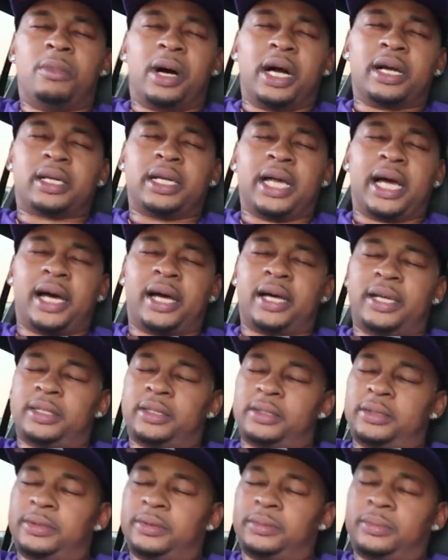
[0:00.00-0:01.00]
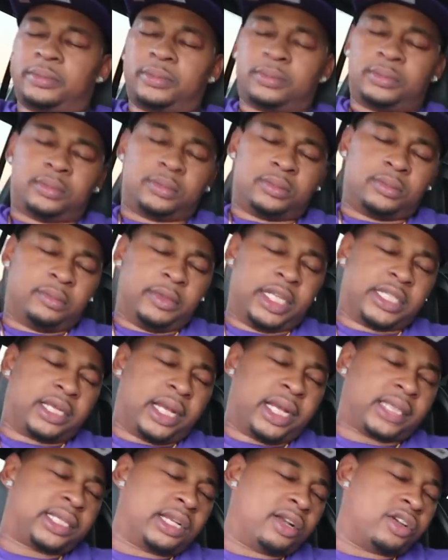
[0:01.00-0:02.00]
you ain't ever
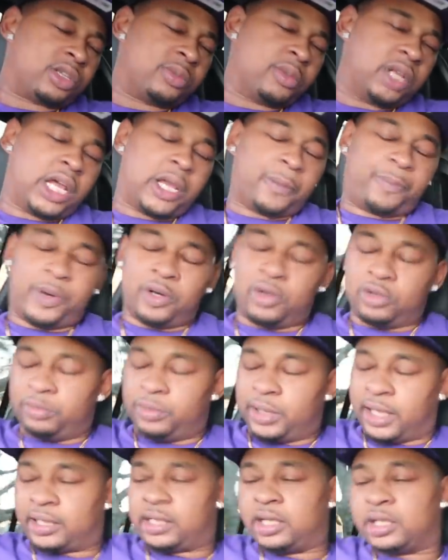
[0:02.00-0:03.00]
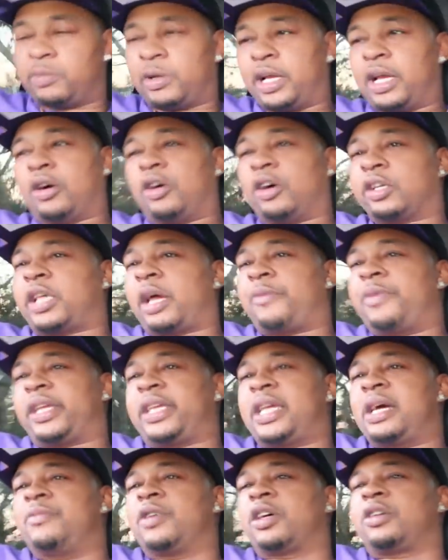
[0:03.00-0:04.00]
Nesha, that shit don't smell like poop. That shit smell like all type
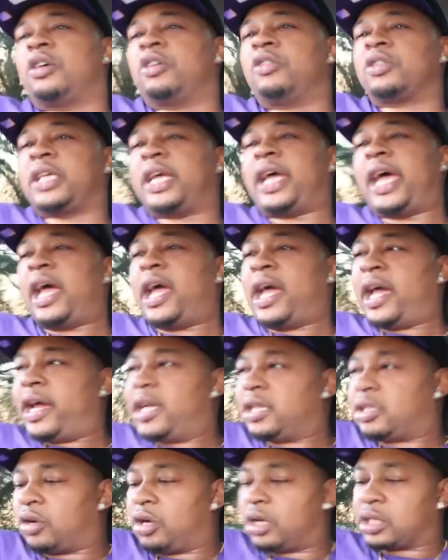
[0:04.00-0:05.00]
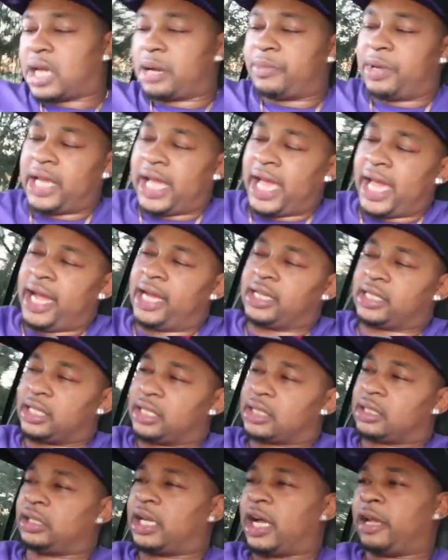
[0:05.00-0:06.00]
of chemicals and ass, all type of
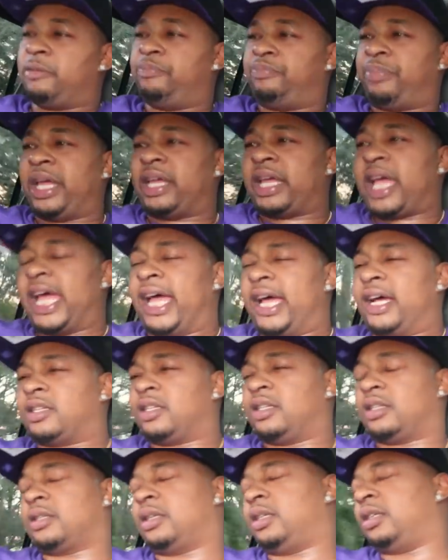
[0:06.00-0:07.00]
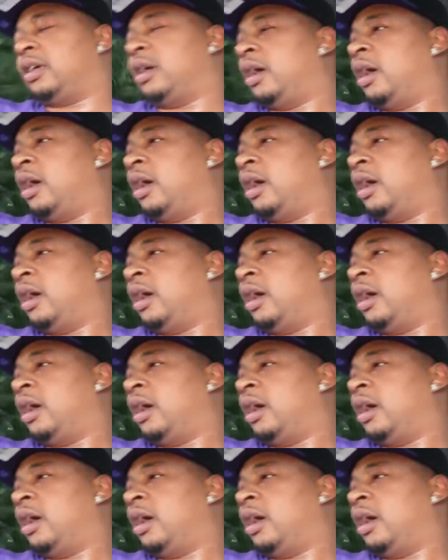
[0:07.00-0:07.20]
asses, like big asses.